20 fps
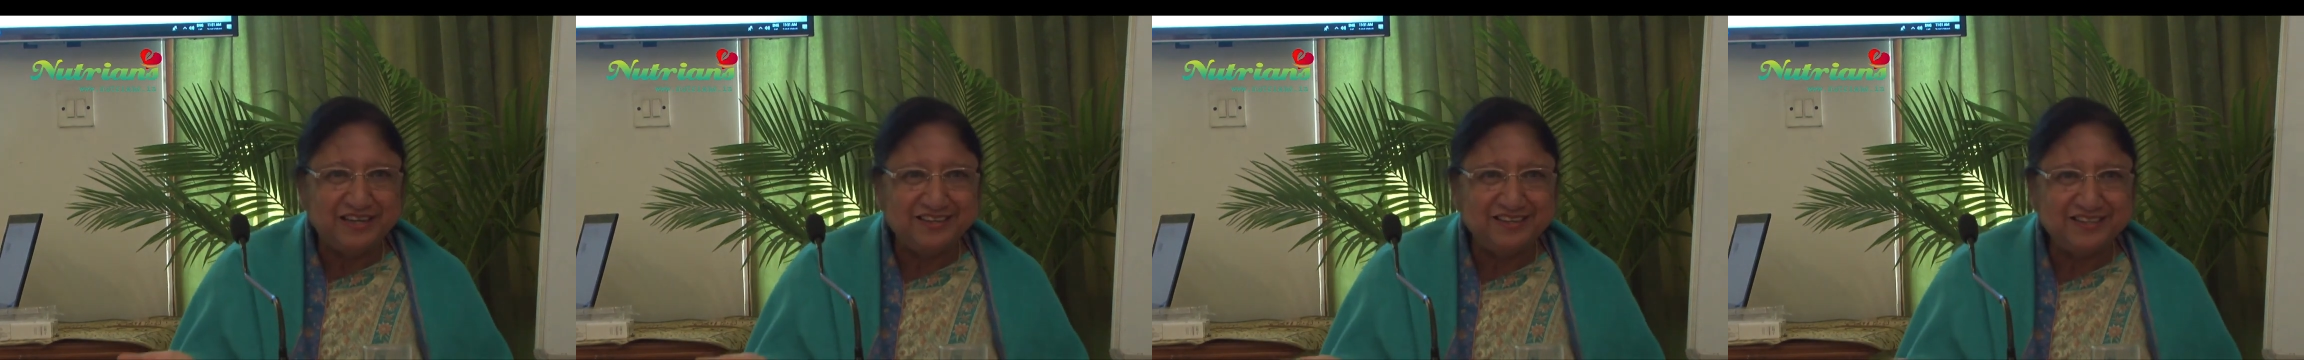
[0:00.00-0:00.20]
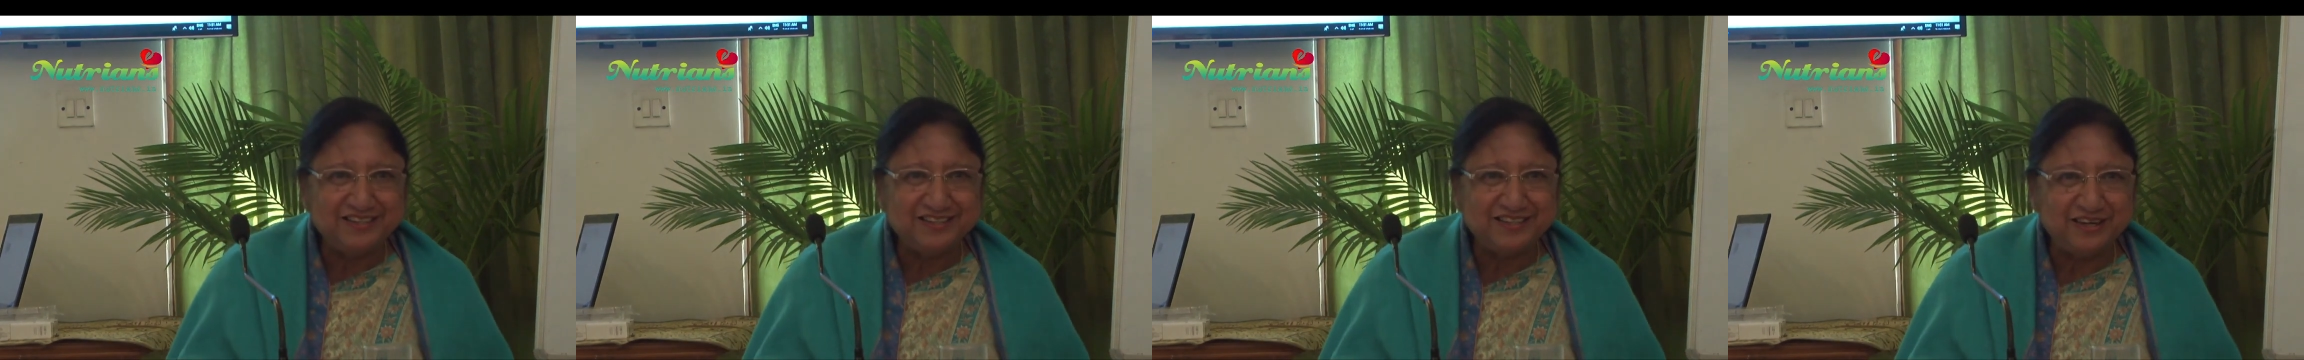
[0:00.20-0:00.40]

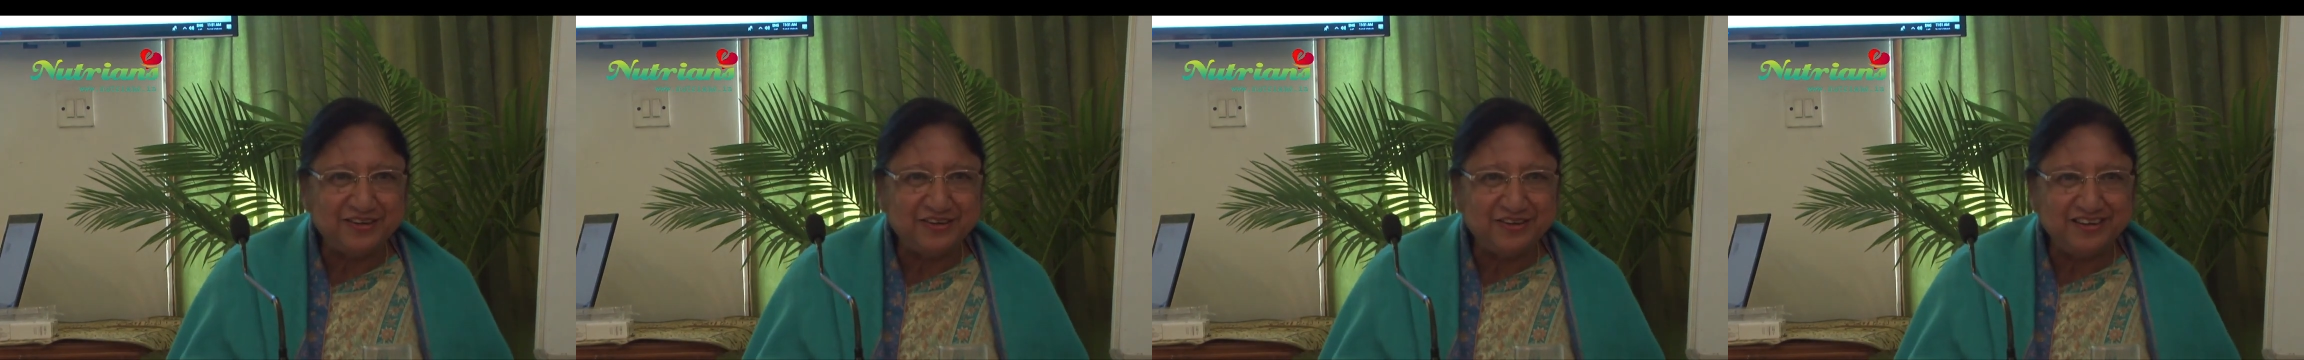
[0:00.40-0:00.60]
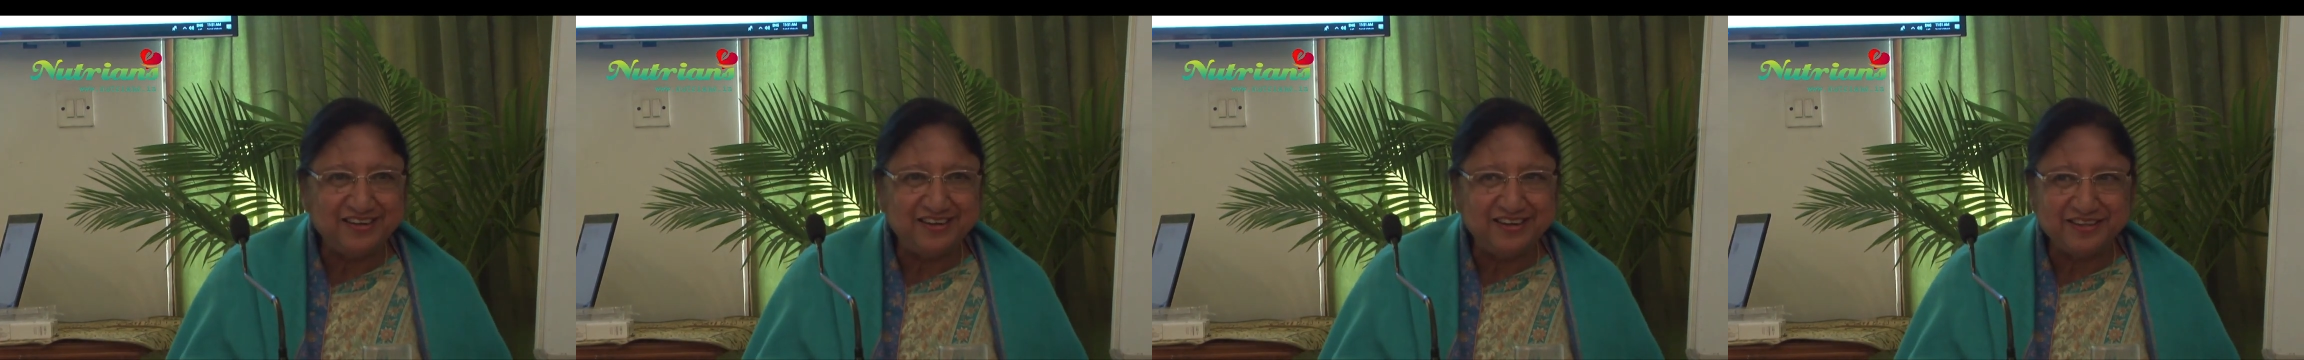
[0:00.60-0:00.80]
degrees
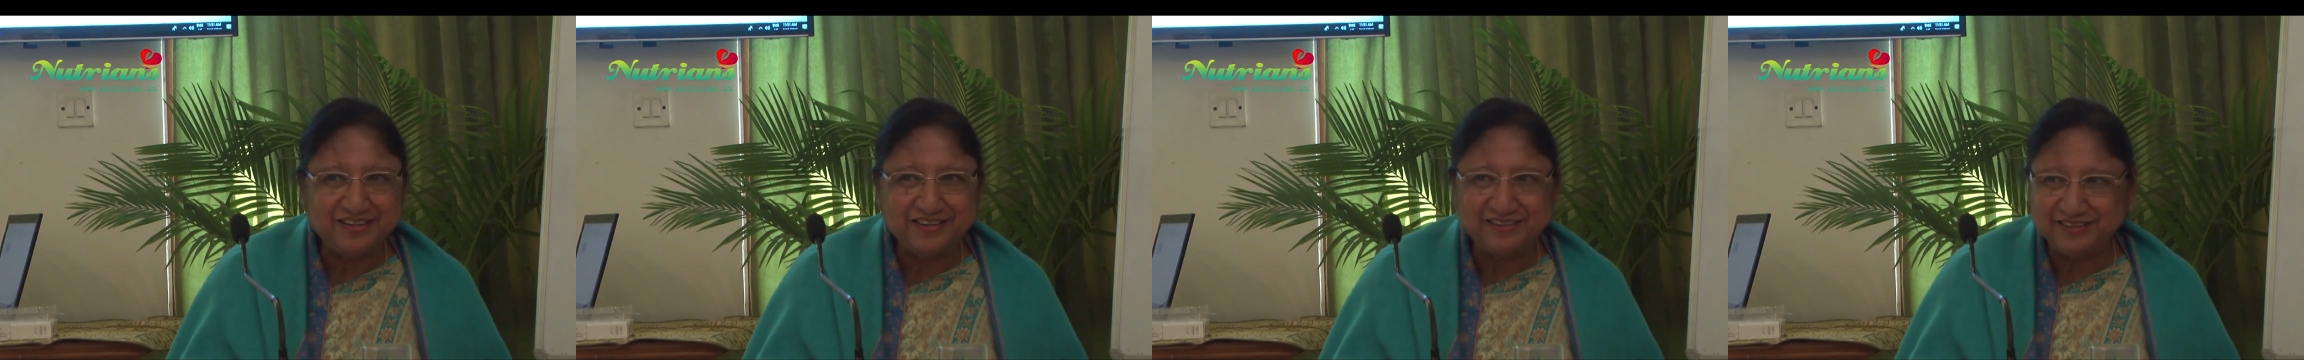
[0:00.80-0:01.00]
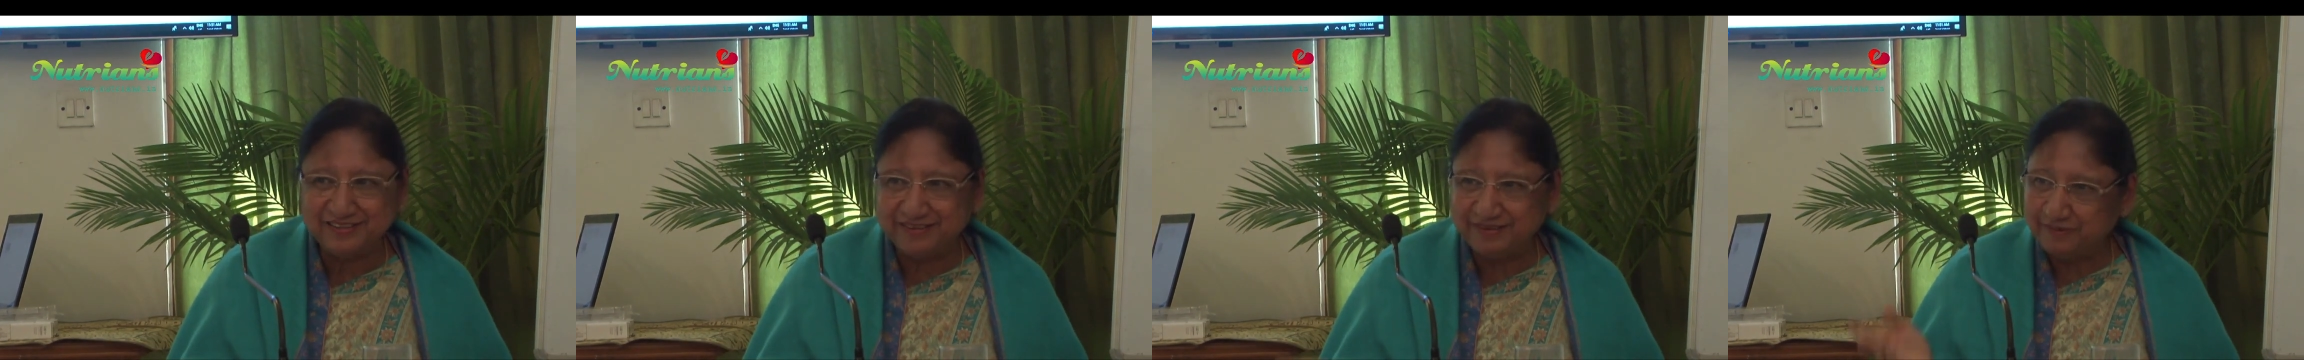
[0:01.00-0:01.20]

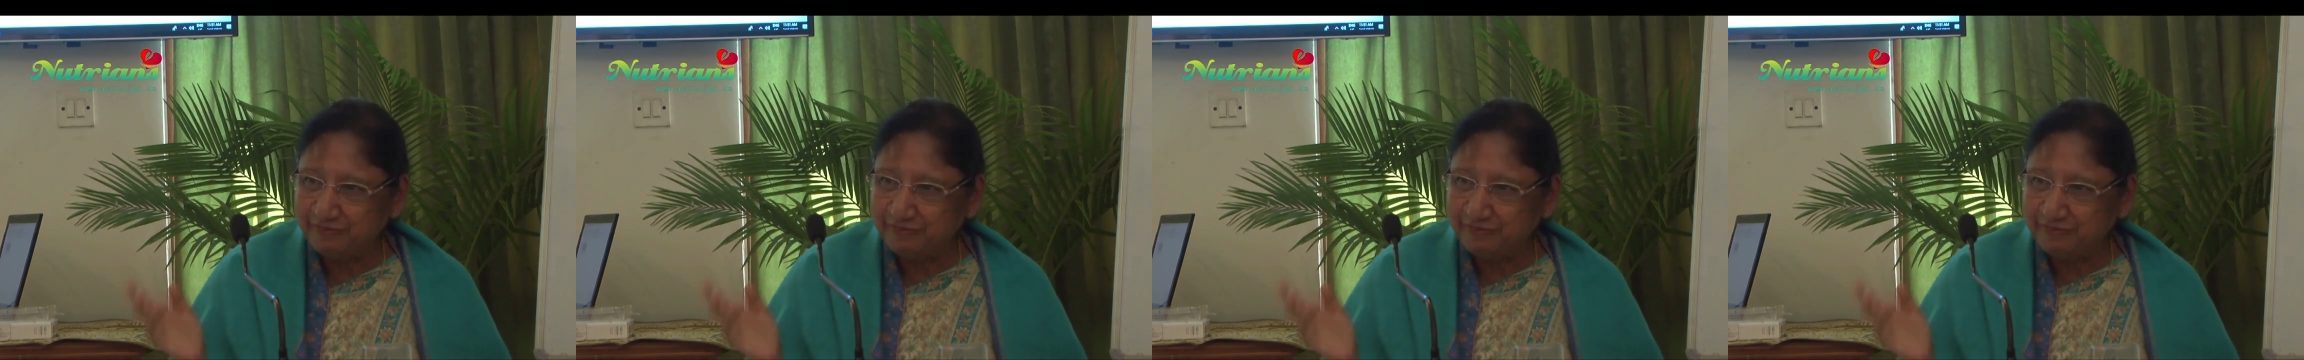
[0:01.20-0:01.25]
centigrade.